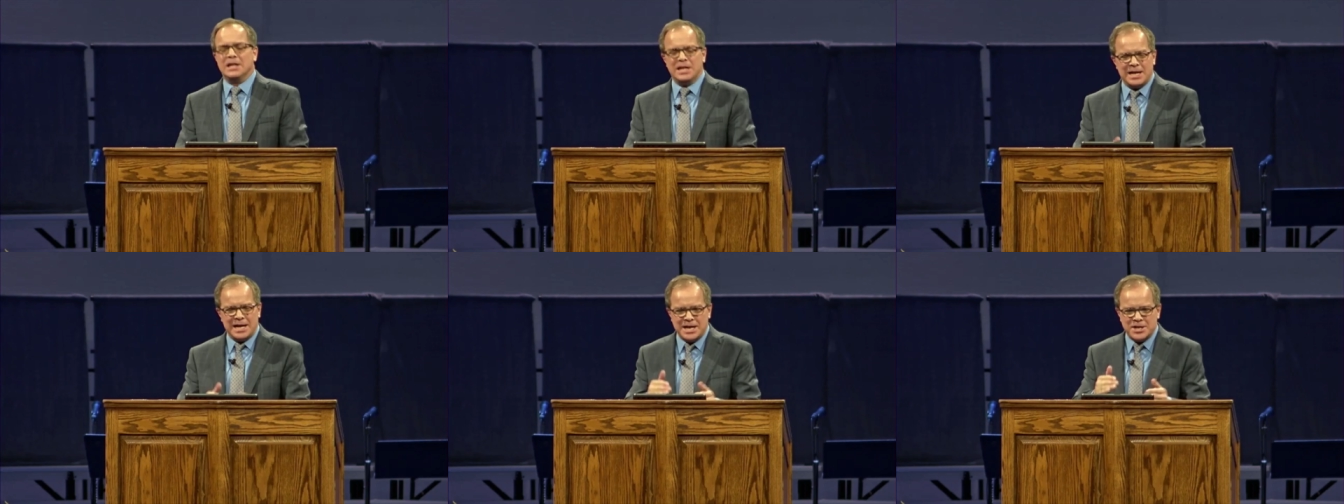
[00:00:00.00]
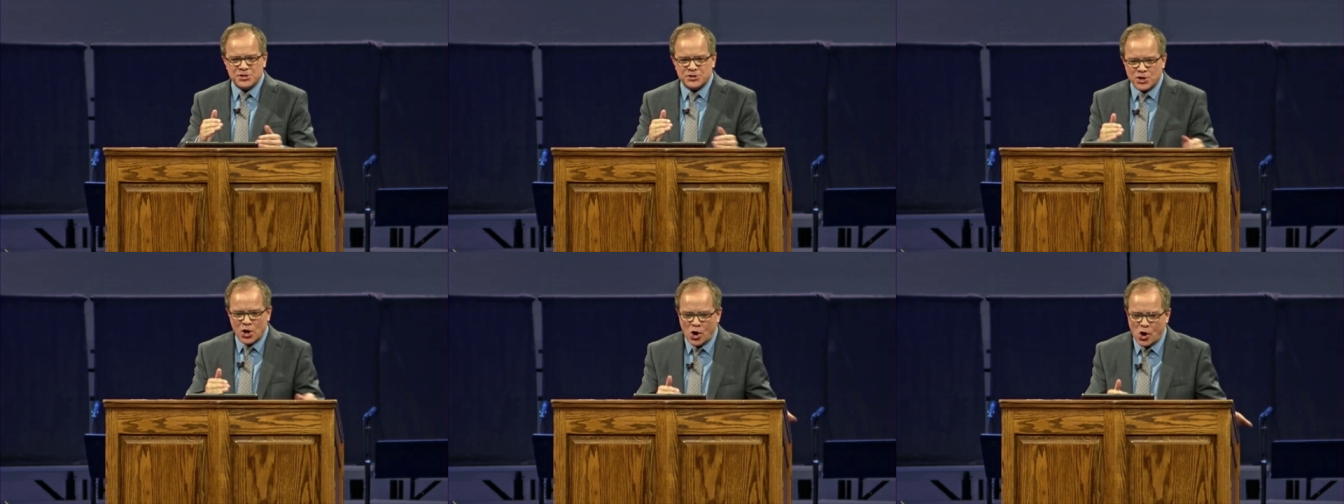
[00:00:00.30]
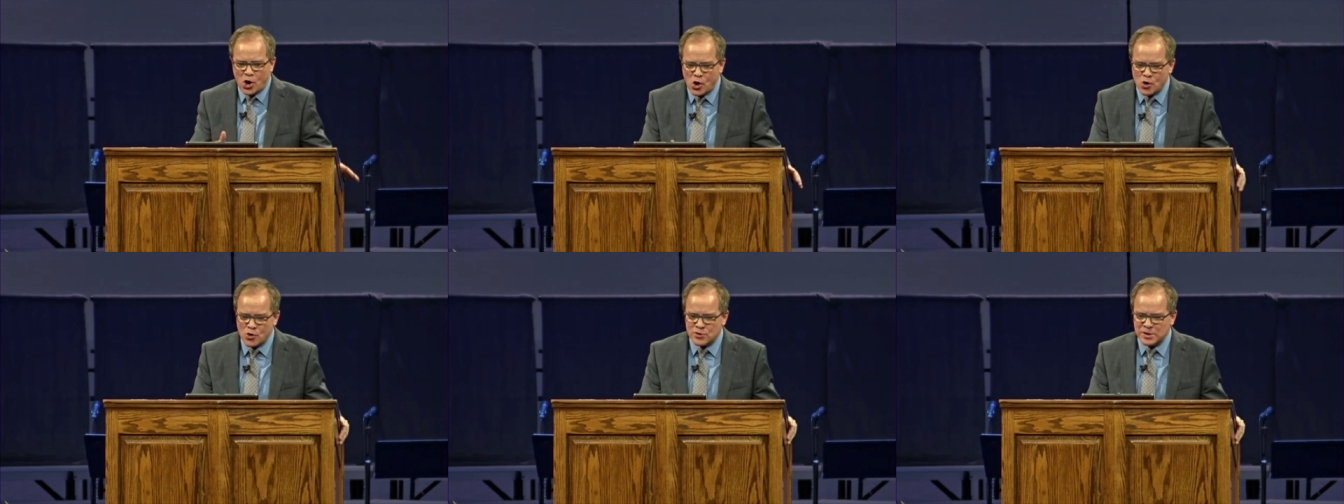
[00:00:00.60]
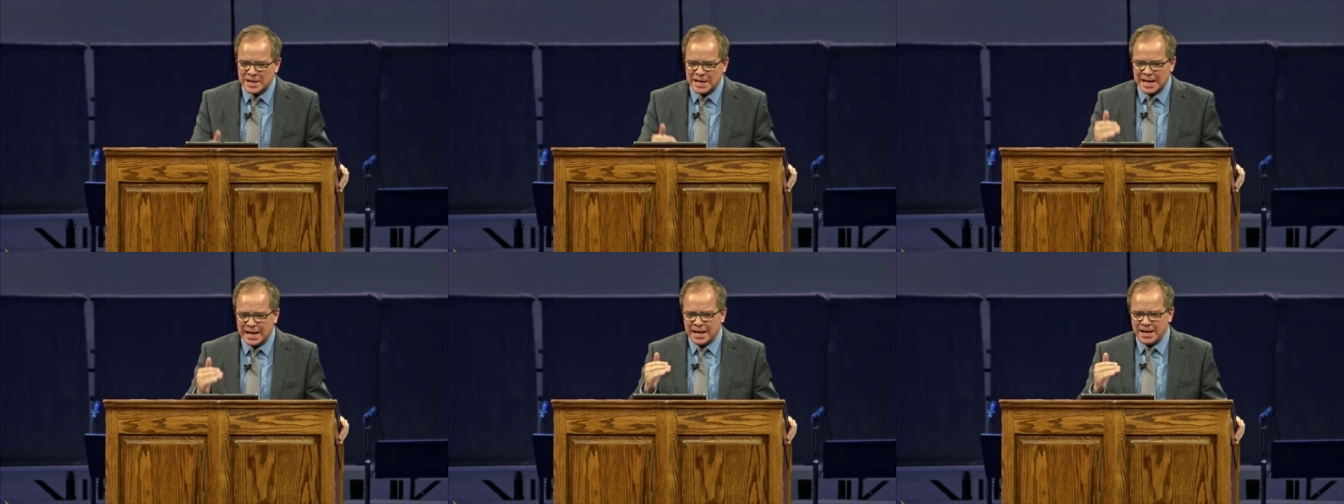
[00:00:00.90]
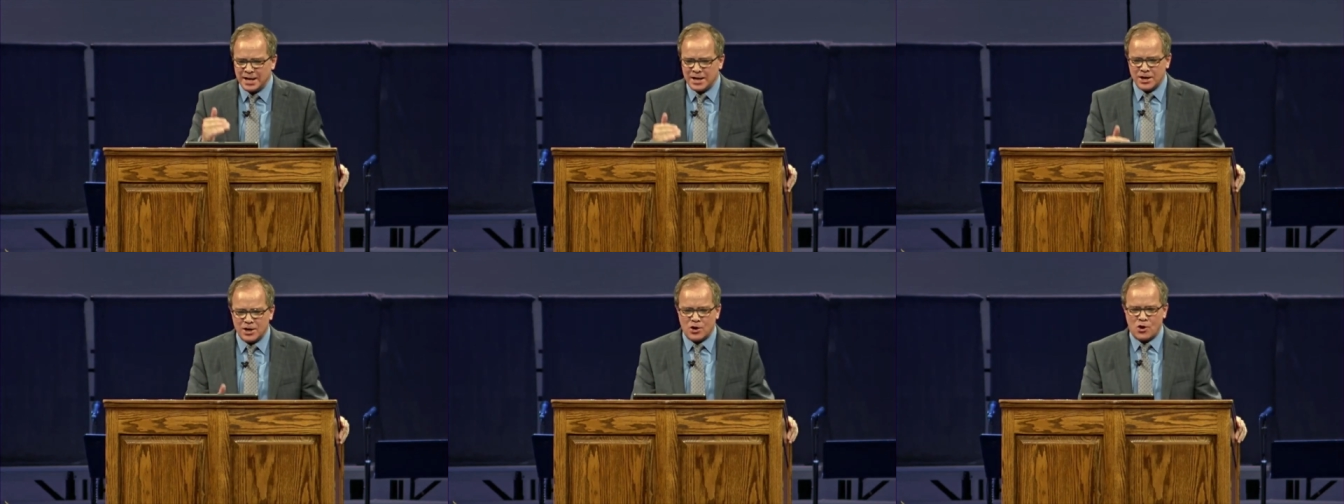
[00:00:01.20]
He's
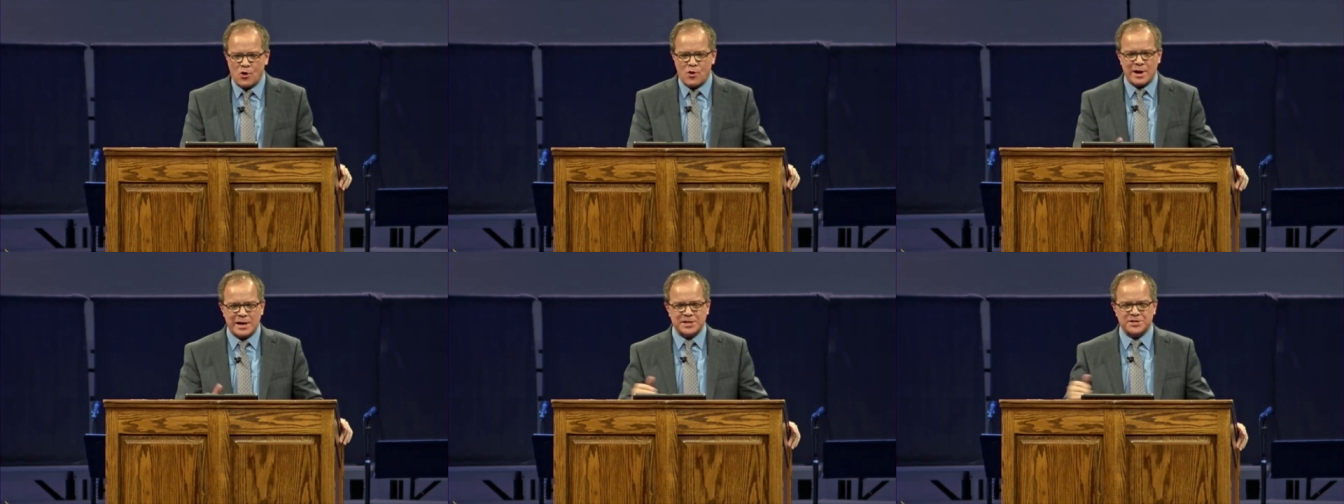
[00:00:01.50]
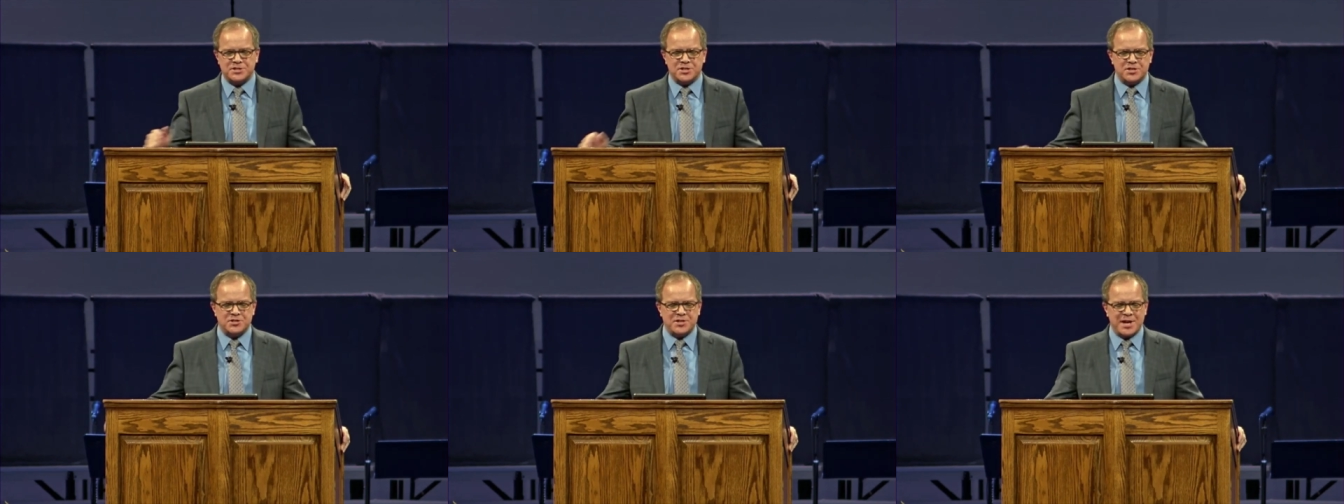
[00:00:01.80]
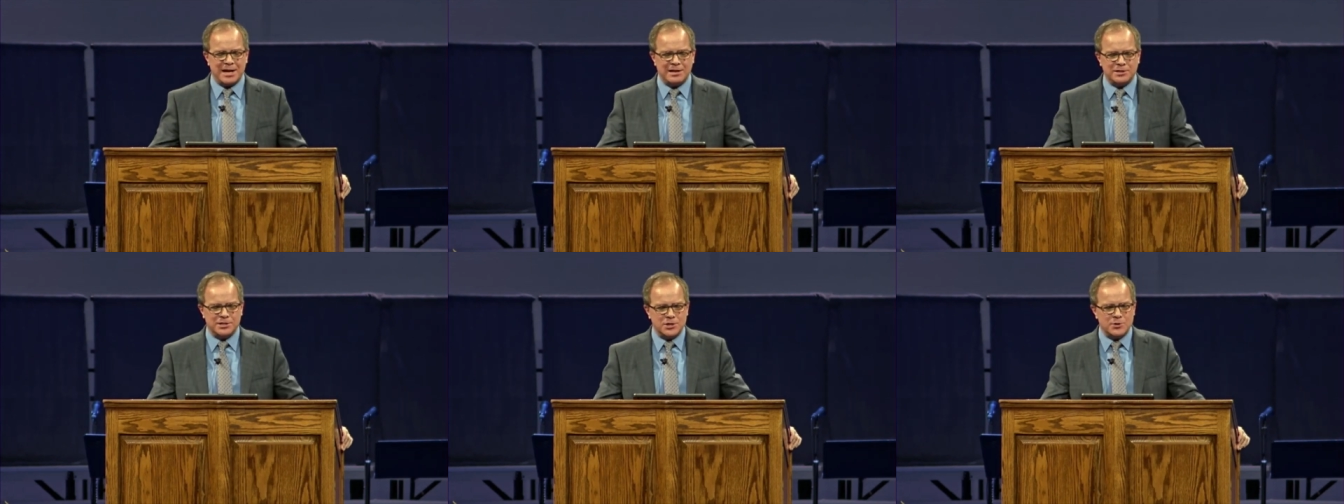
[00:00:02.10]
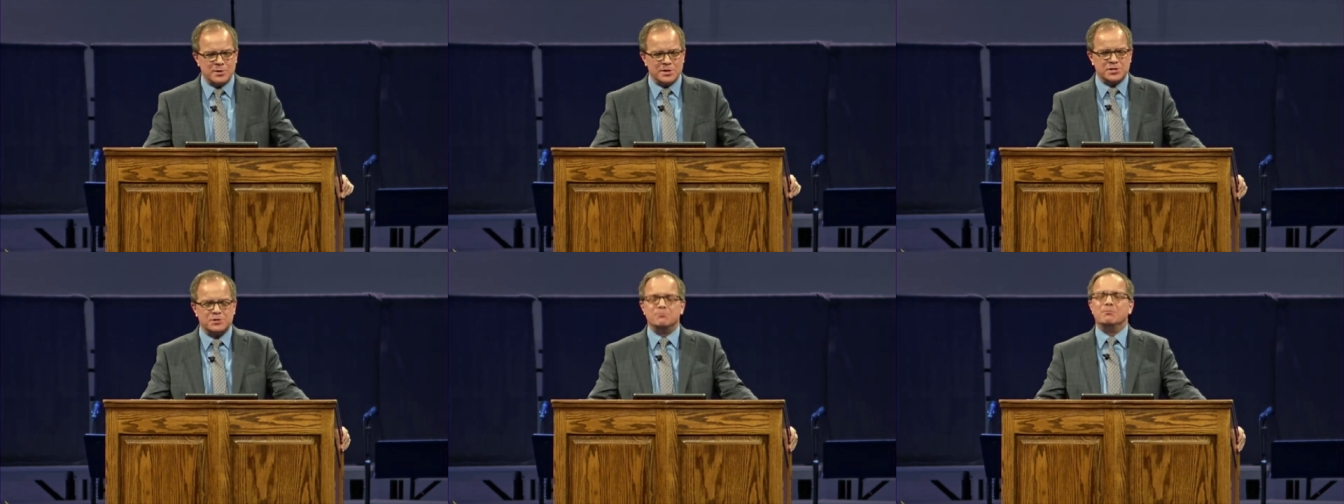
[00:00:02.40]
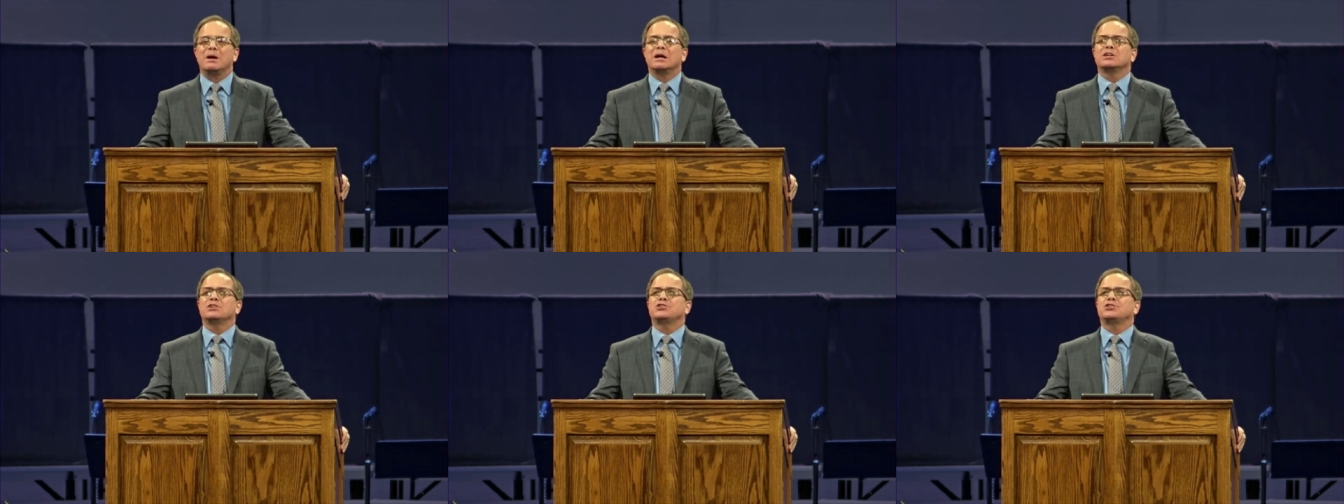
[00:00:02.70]
only going to tell you as
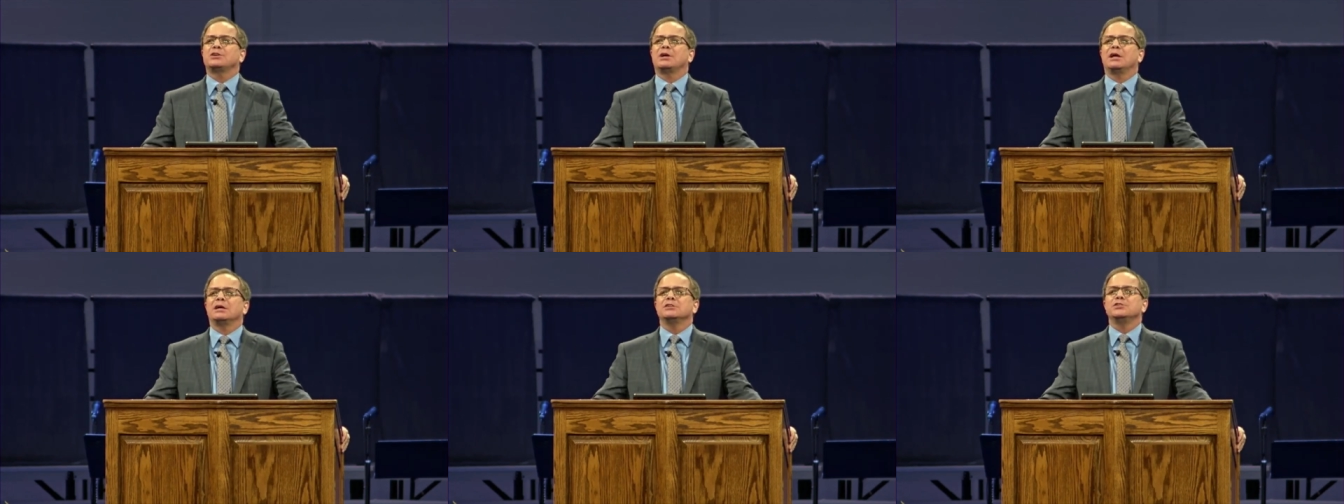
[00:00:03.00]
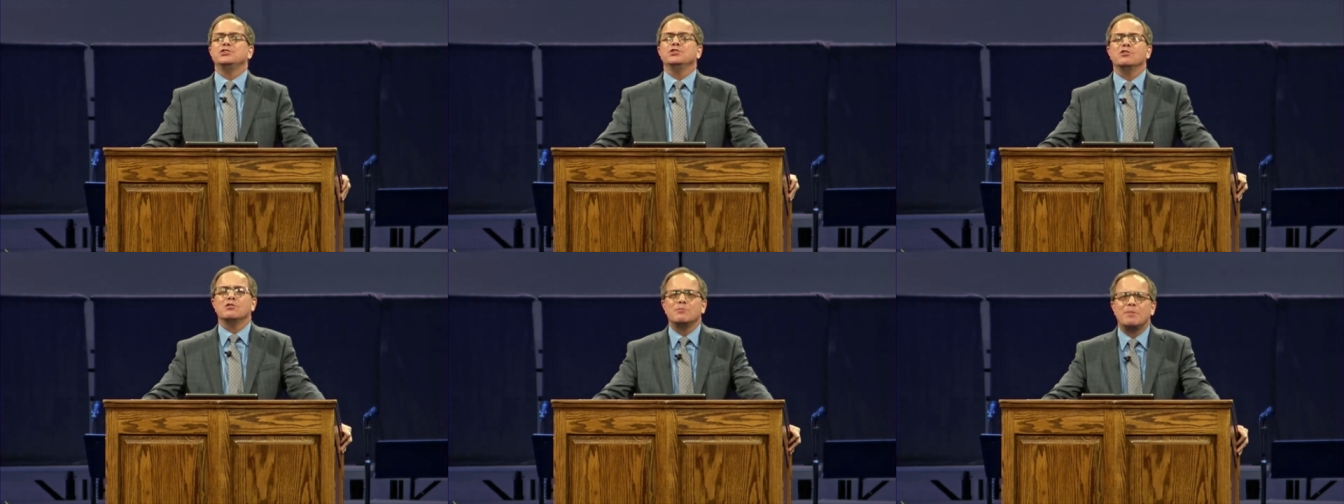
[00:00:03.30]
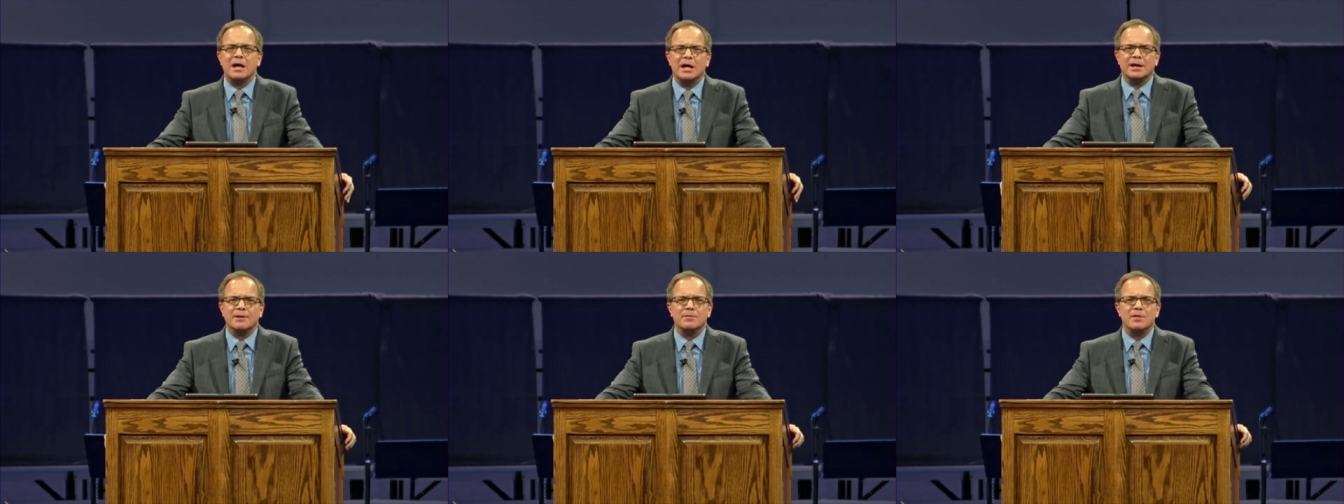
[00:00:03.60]
much as you obey.